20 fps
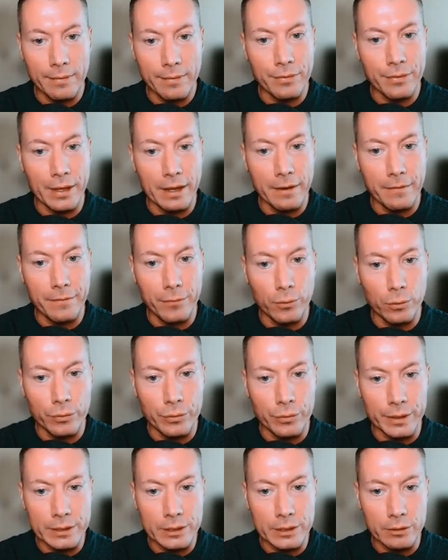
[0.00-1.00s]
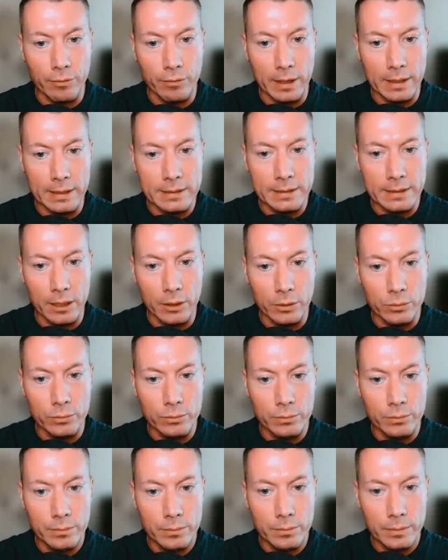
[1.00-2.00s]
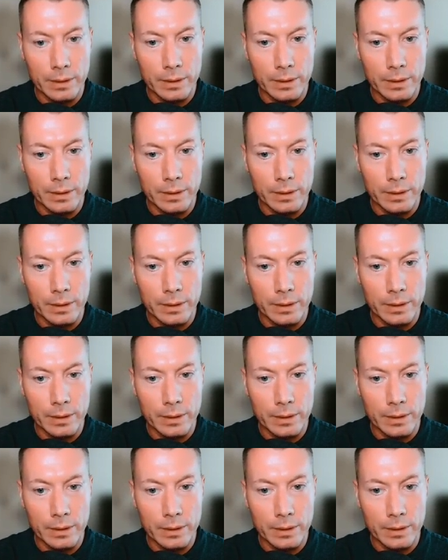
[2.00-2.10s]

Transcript: and therefore this gray zone,